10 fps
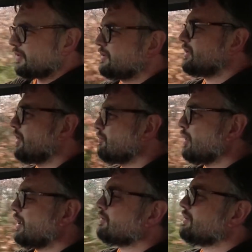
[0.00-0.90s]

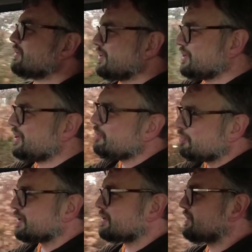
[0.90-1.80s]
£39 is the
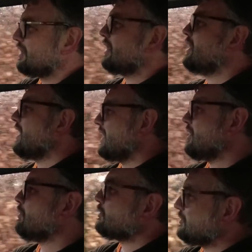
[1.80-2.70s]
cheapest an
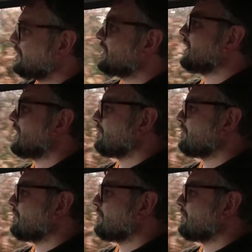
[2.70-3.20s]
MOT can